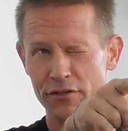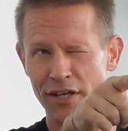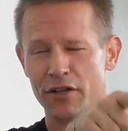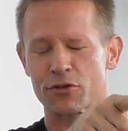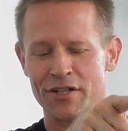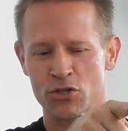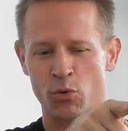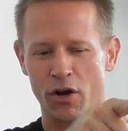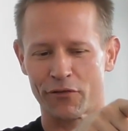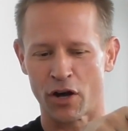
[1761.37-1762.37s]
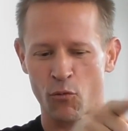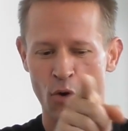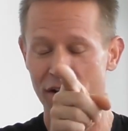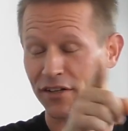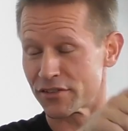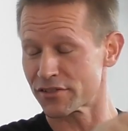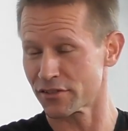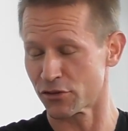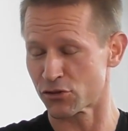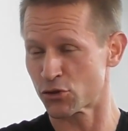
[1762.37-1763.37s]
T12L1 is
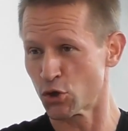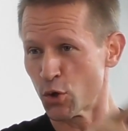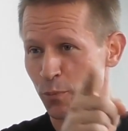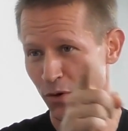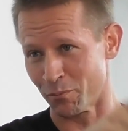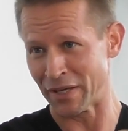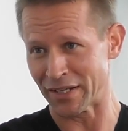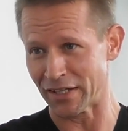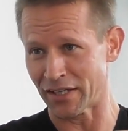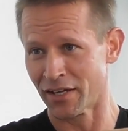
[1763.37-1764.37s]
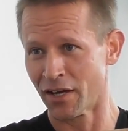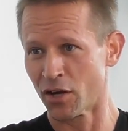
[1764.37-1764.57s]
super bendy,